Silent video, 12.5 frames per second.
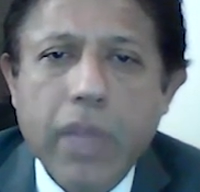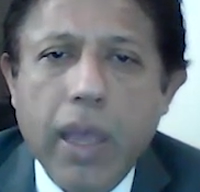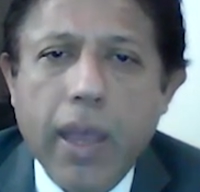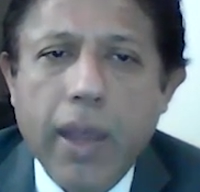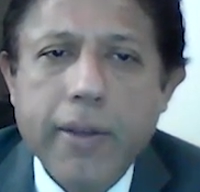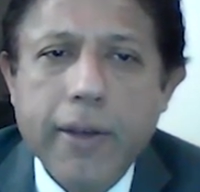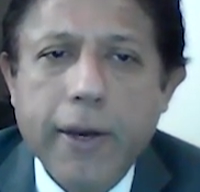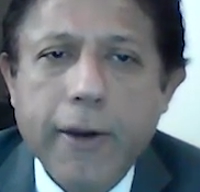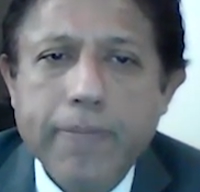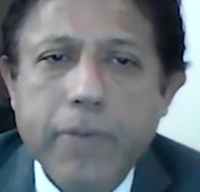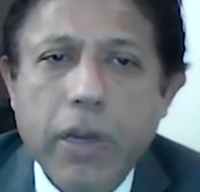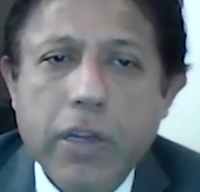
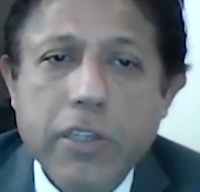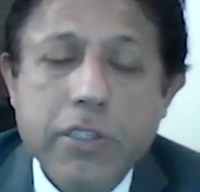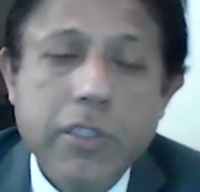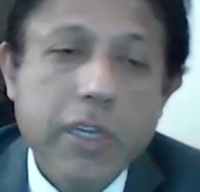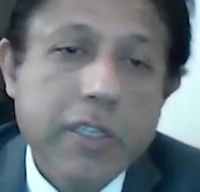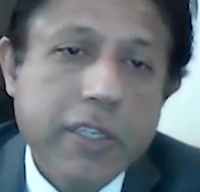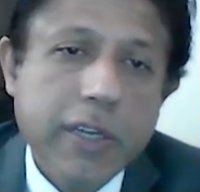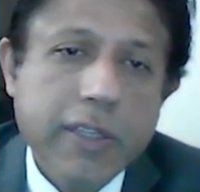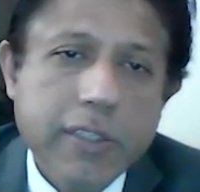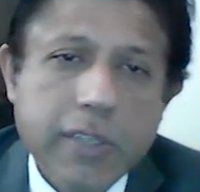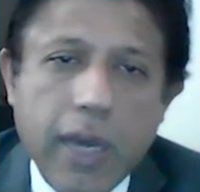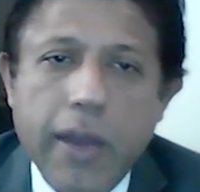Its
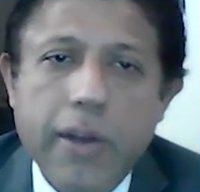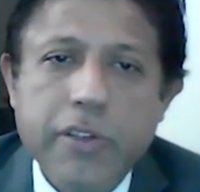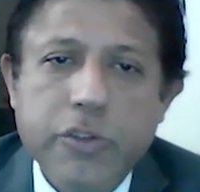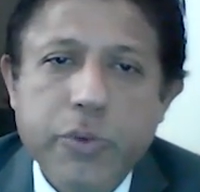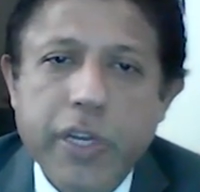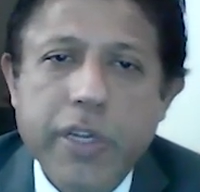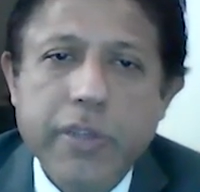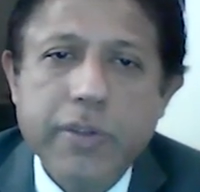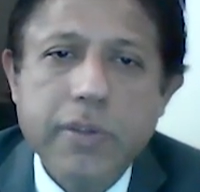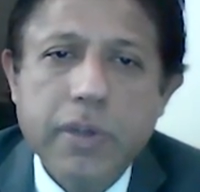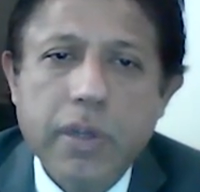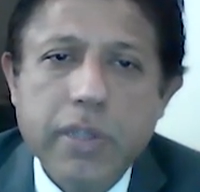incidence is higher in
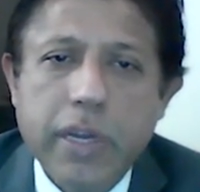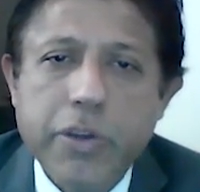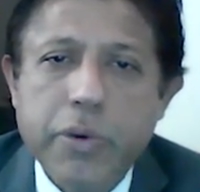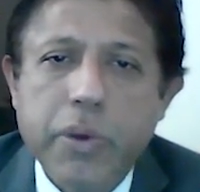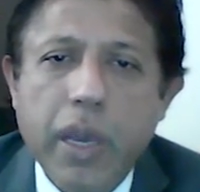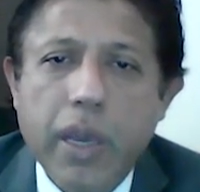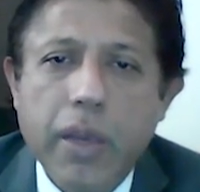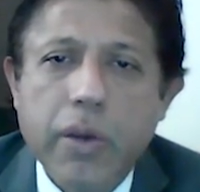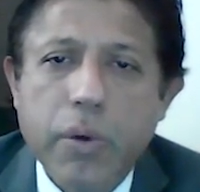Sweden than UK,